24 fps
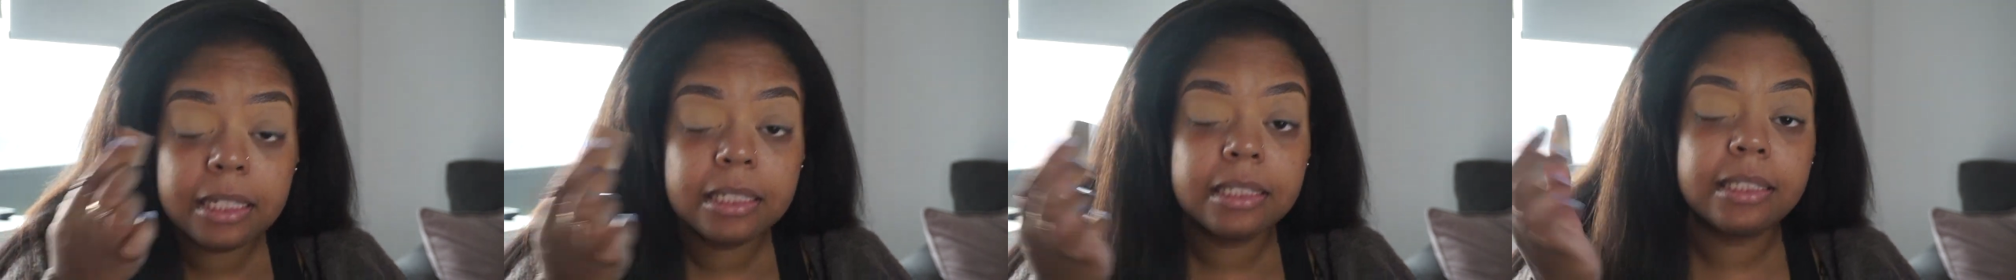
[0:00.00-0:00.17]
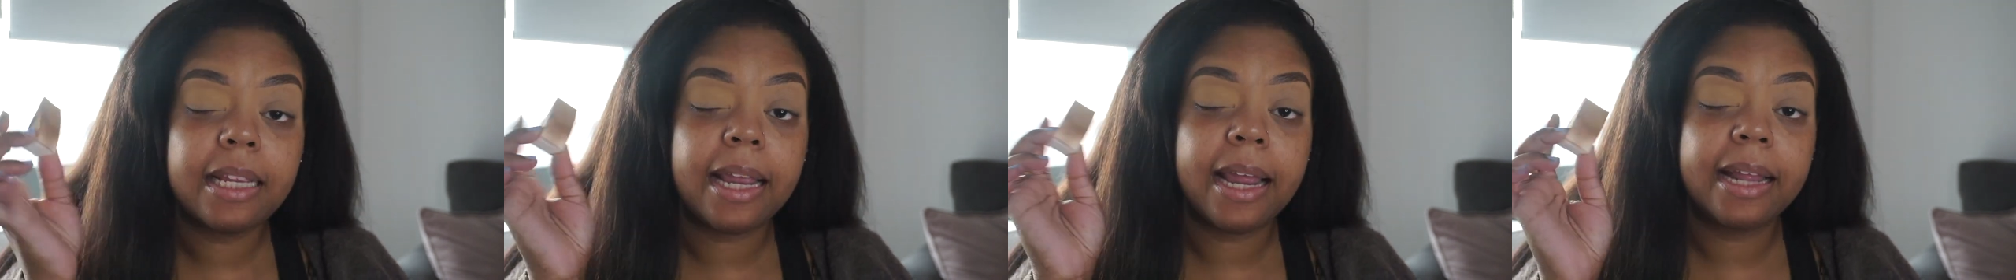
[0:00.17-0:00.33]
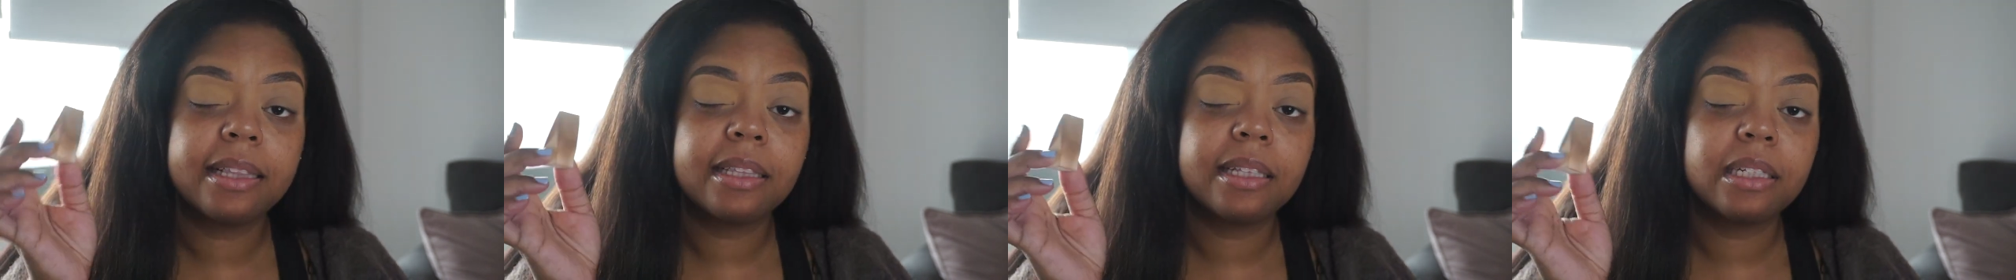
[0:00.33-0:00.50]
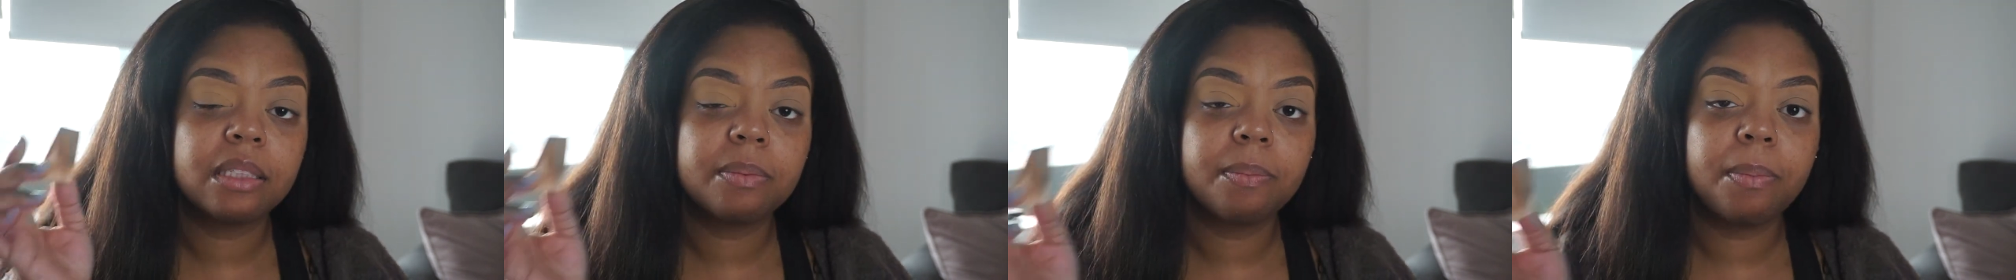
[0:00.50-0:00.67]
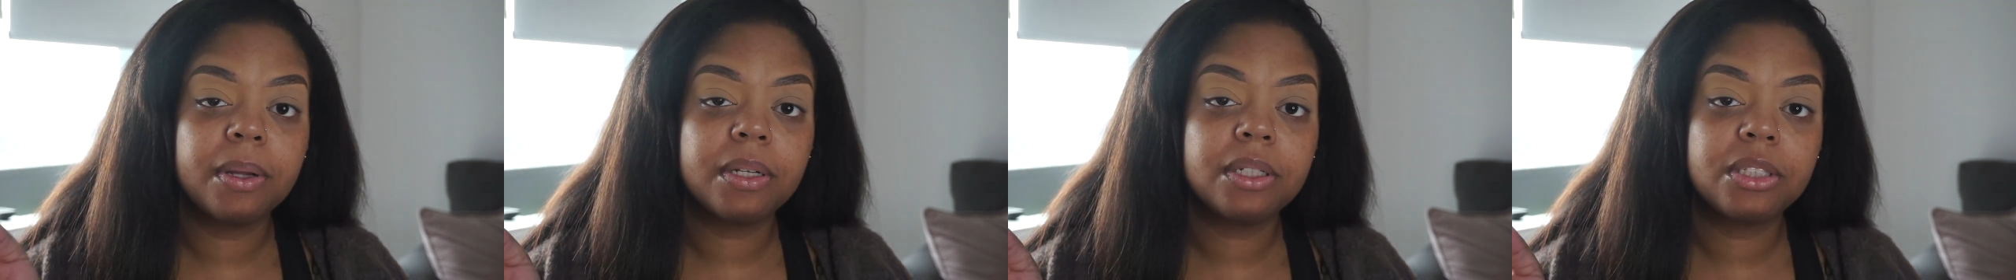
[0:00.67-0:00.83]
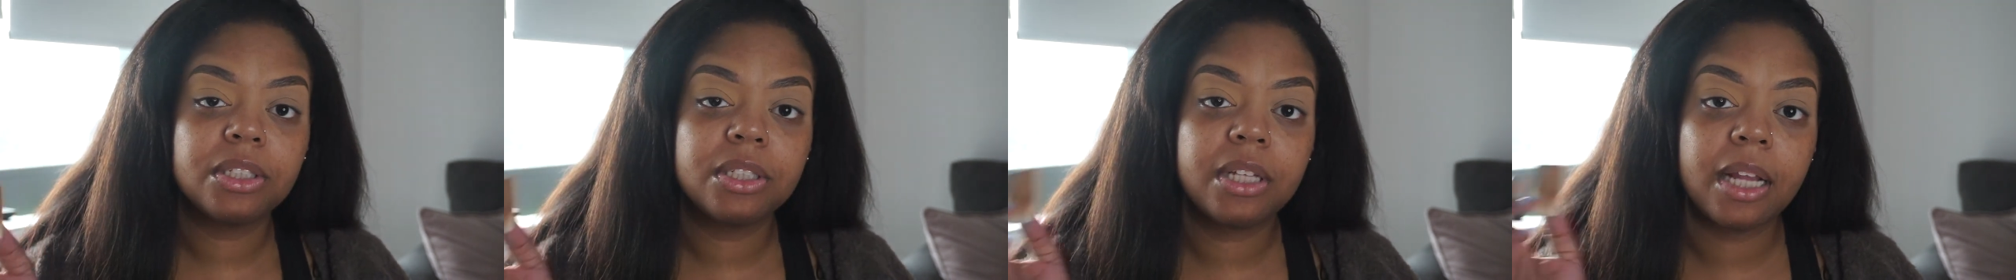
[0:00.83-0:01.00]
take the
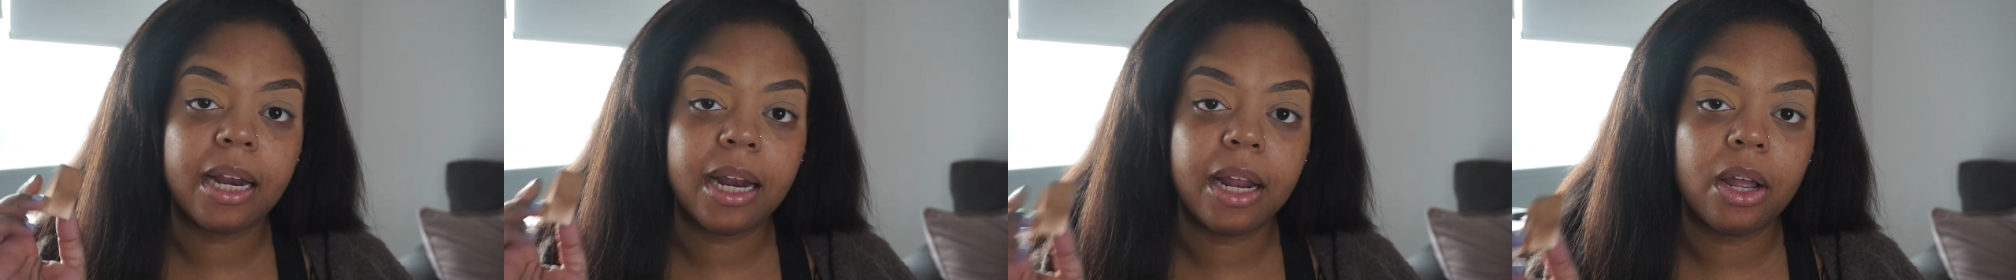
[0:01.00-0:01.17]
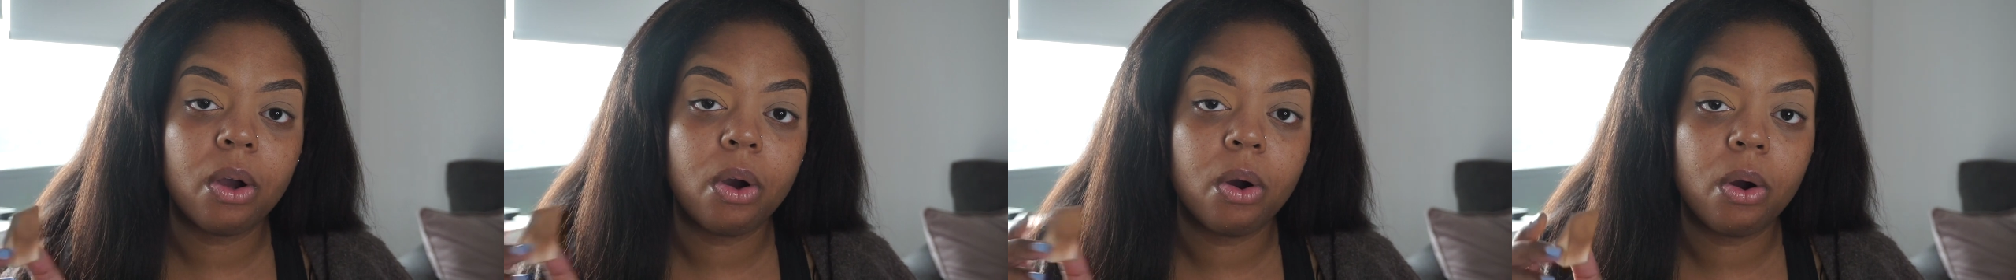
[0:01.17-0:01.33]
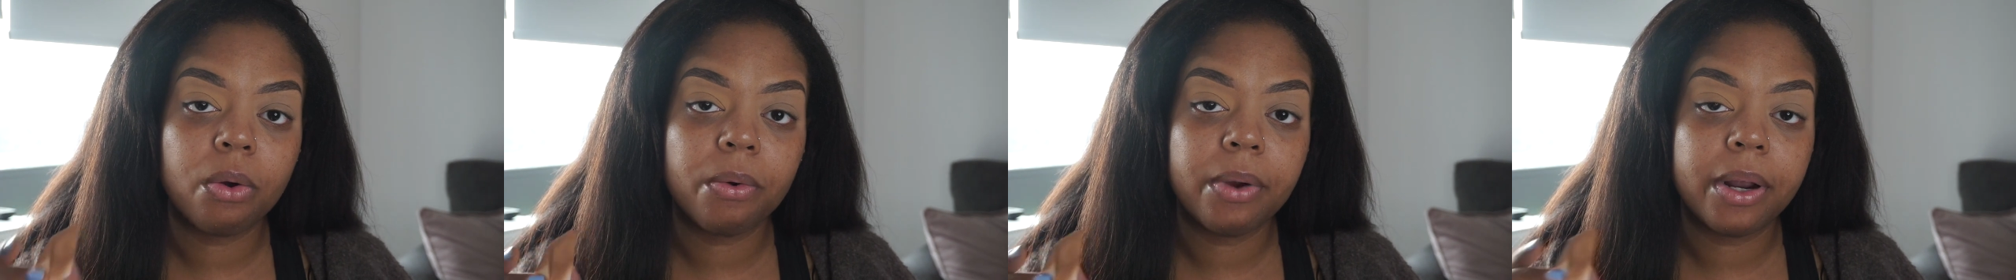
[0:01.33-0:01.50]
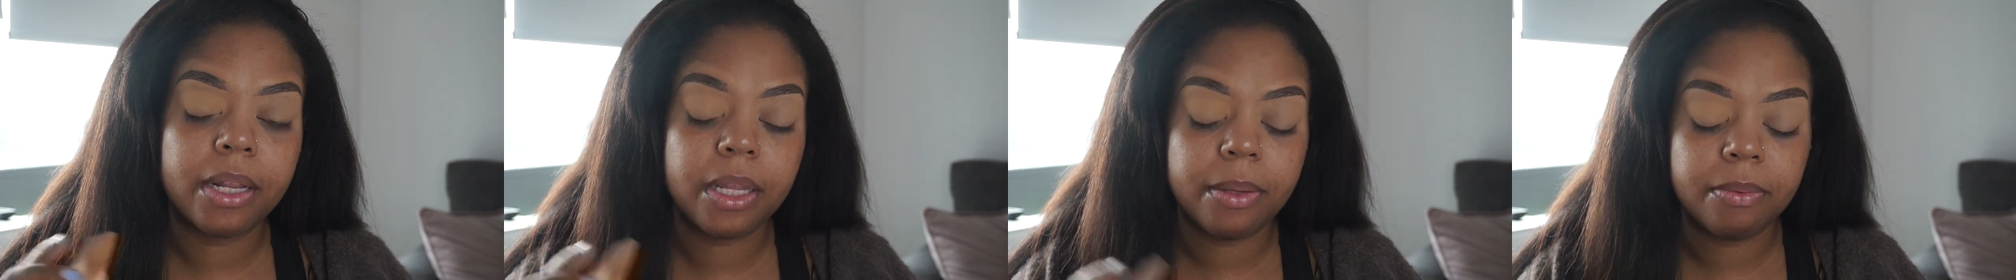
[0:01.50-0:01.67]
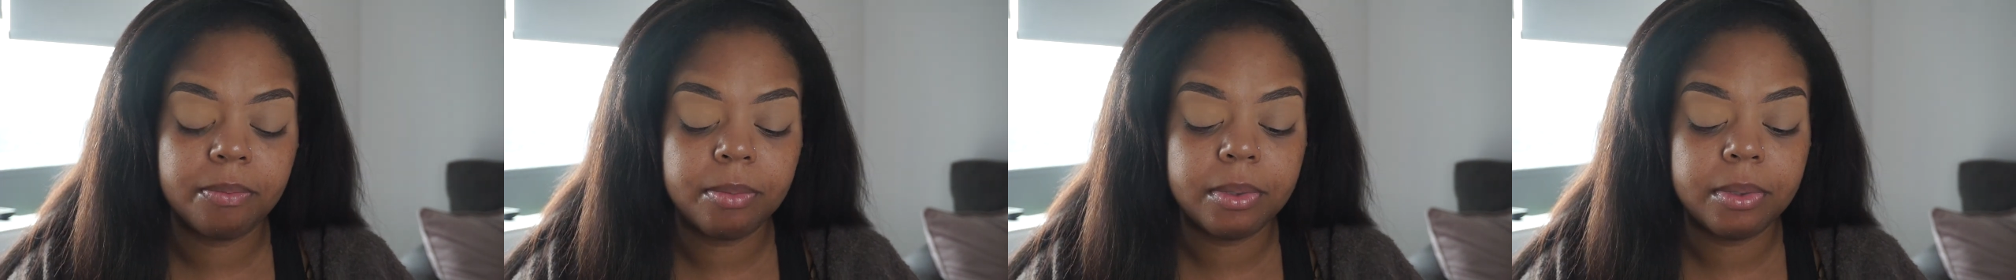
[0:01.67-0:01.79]
sponge that I already